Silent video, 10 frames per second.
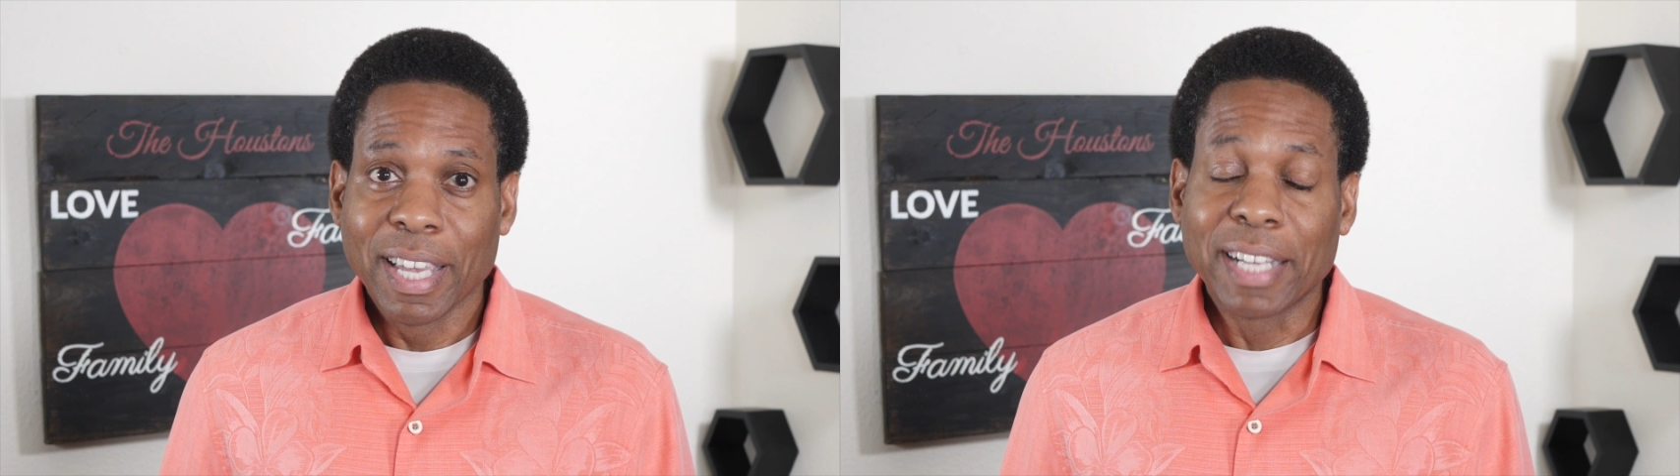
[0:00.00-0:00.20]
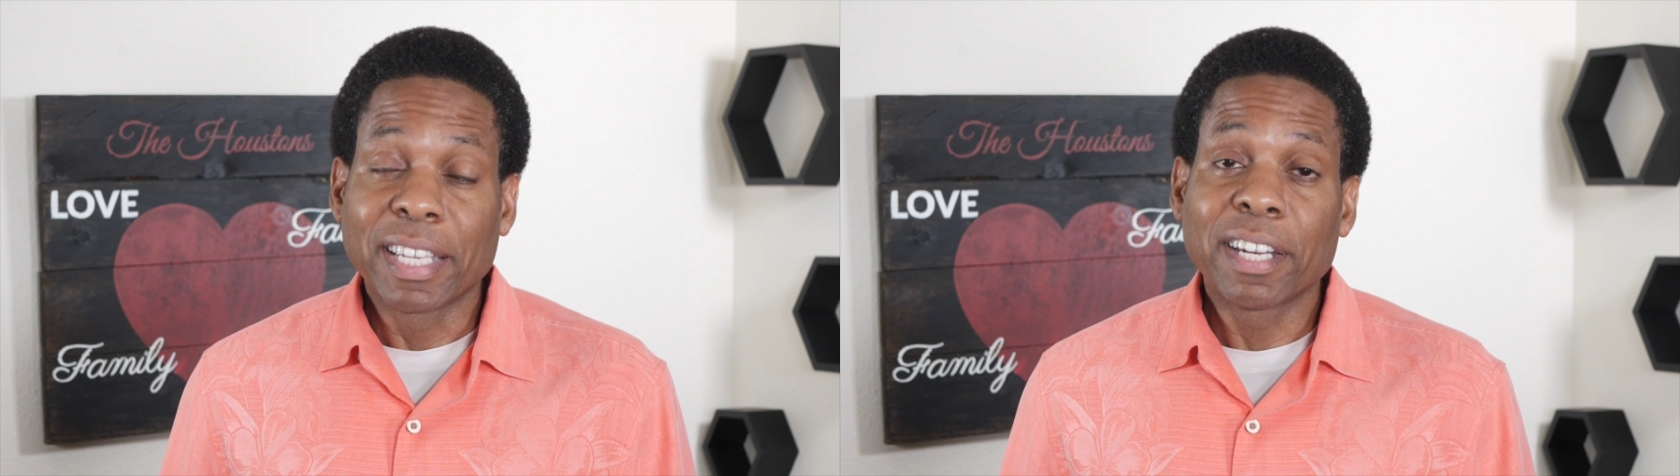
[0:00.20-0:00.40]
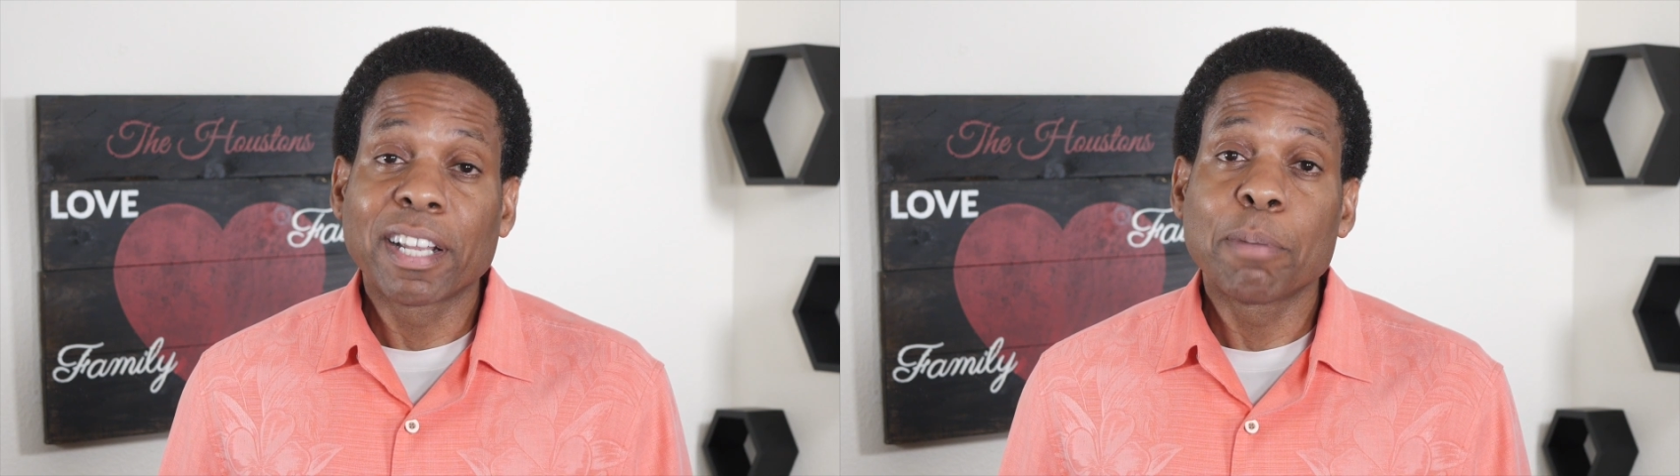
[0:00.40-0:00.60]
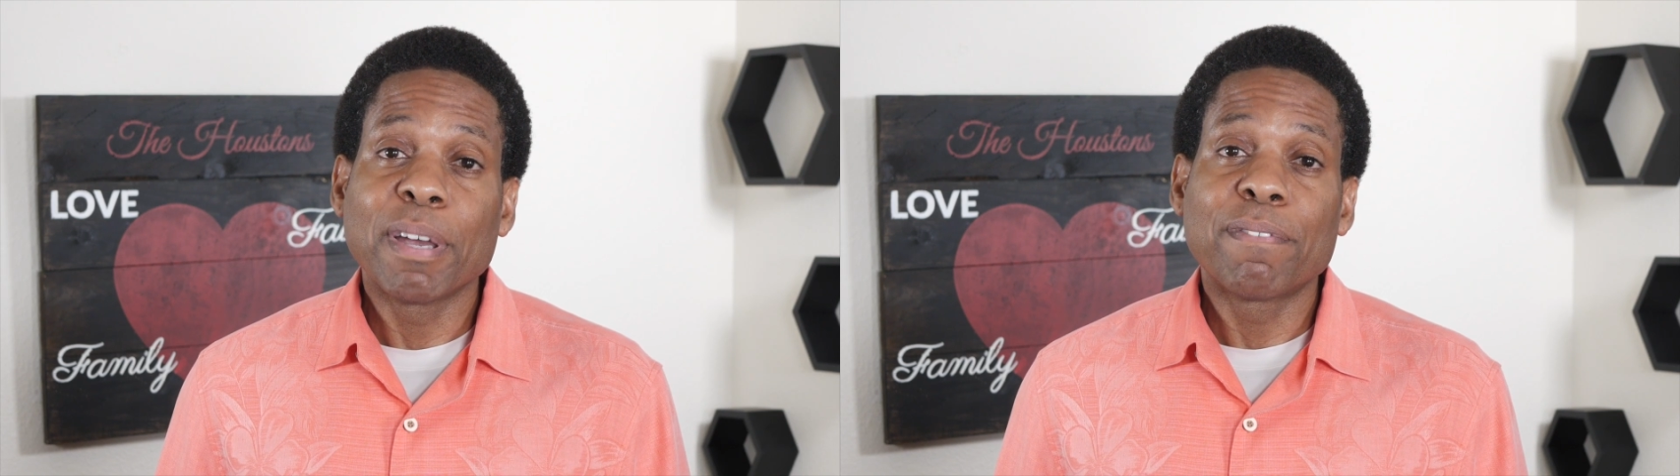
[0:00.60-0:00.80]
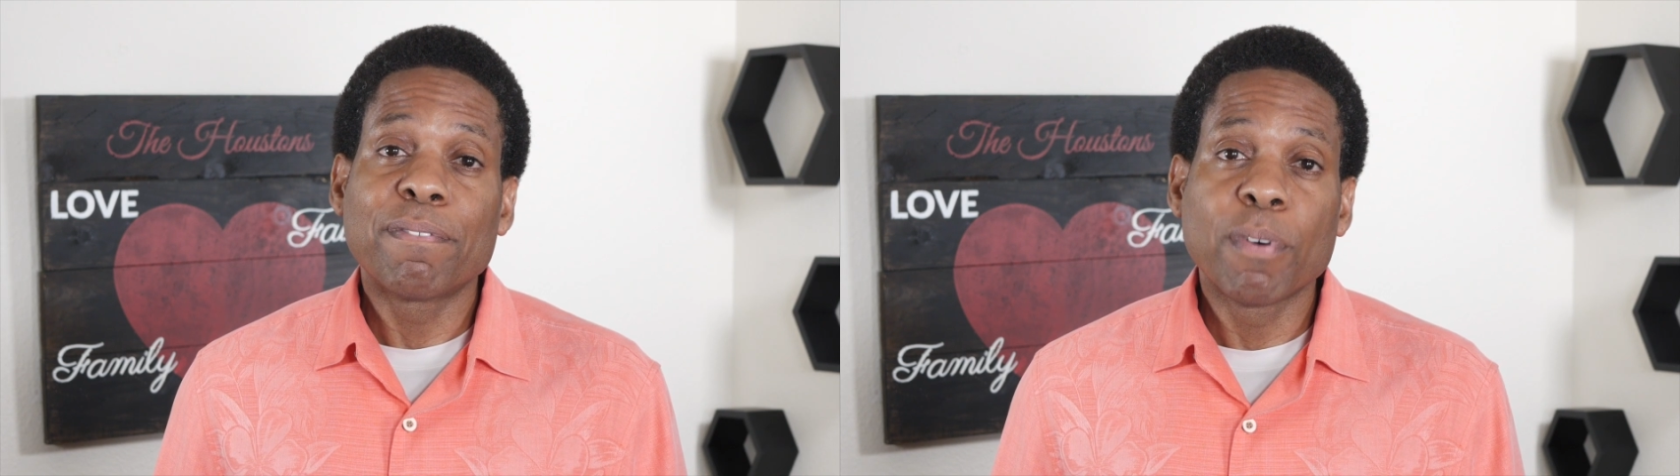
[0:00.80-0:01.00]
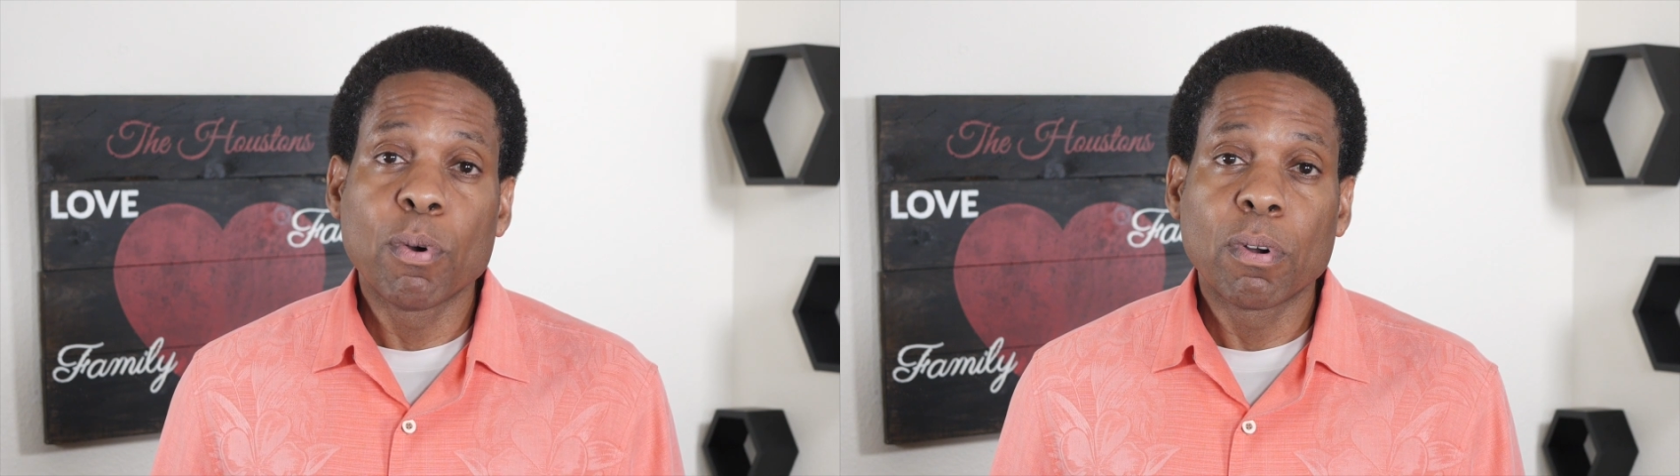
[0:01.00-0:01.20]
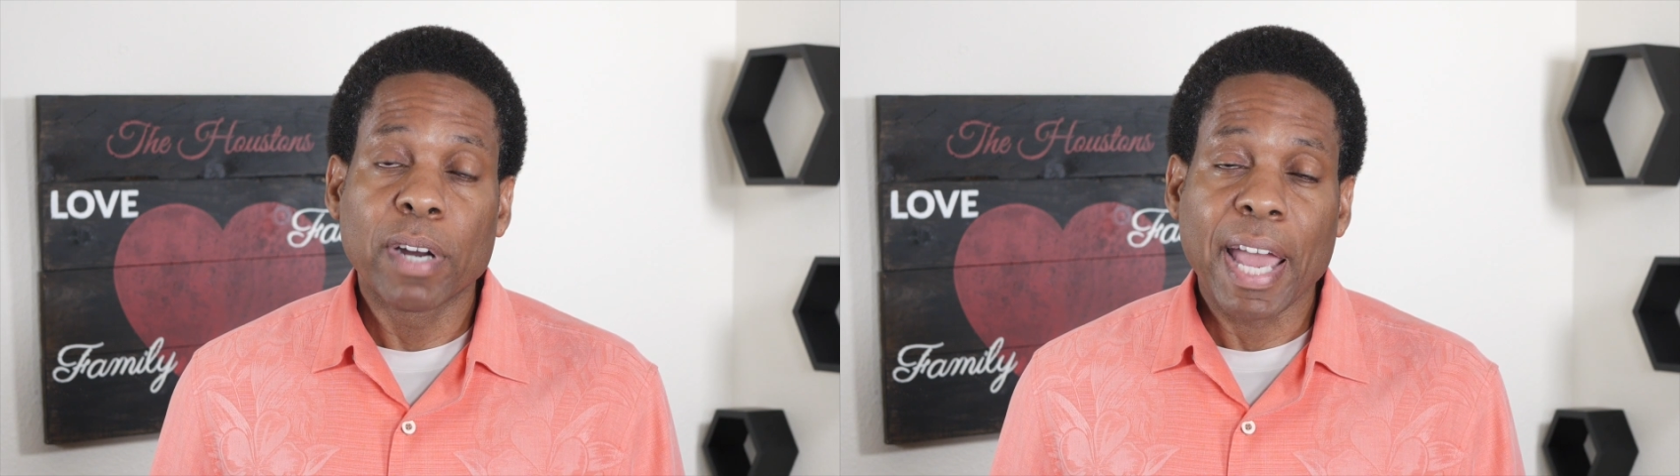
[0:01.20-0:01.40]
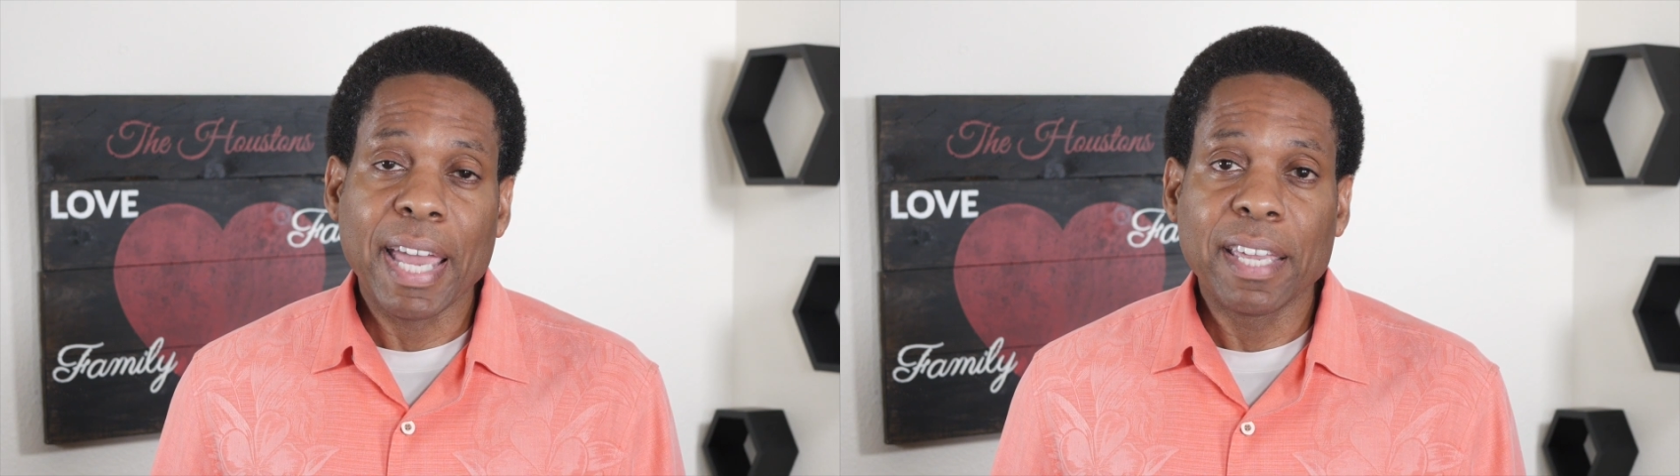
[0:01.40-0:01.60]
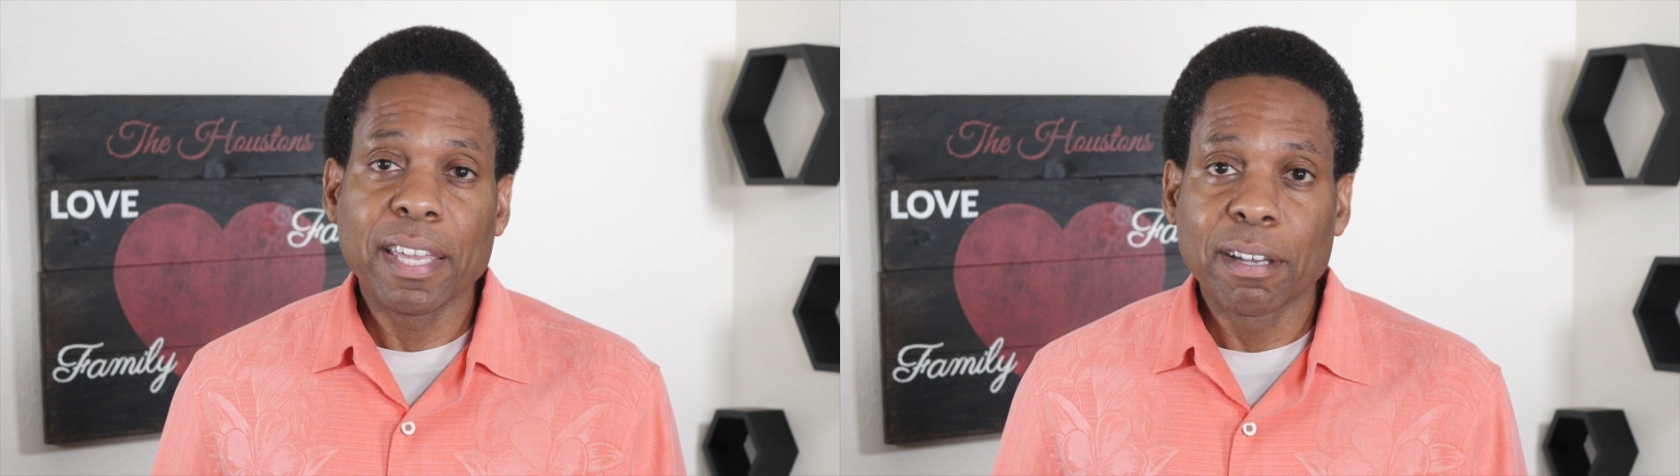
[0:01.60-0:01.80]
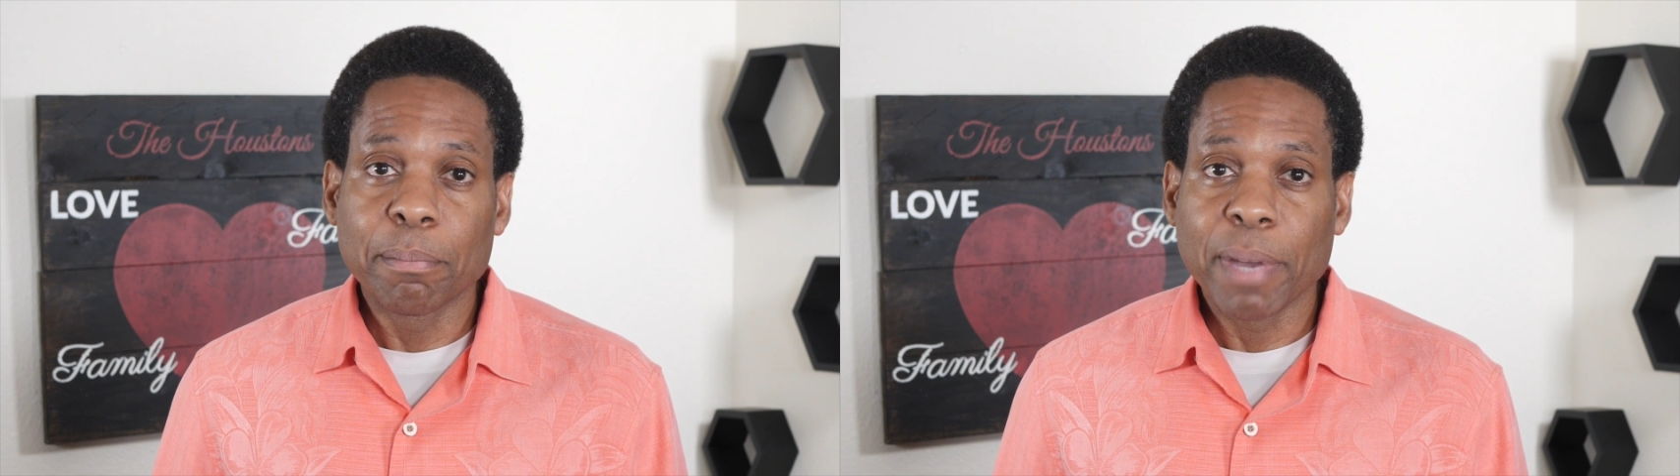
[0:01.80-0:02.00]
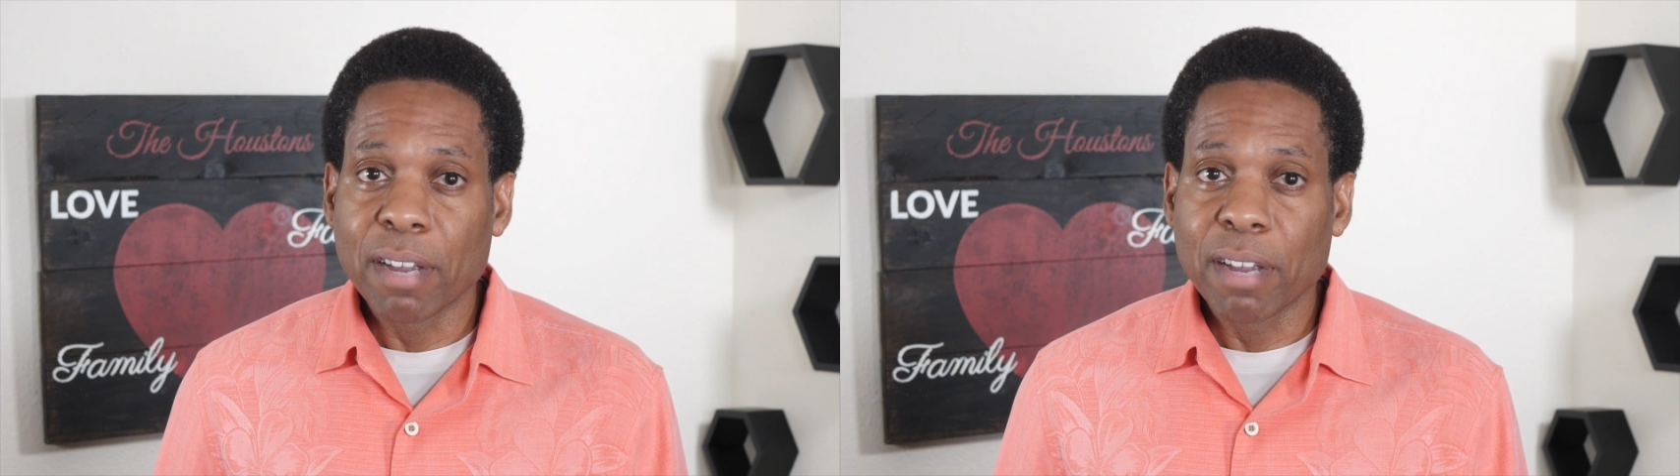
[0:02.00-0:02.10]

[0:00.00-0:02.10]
And getting up at 4 a.m.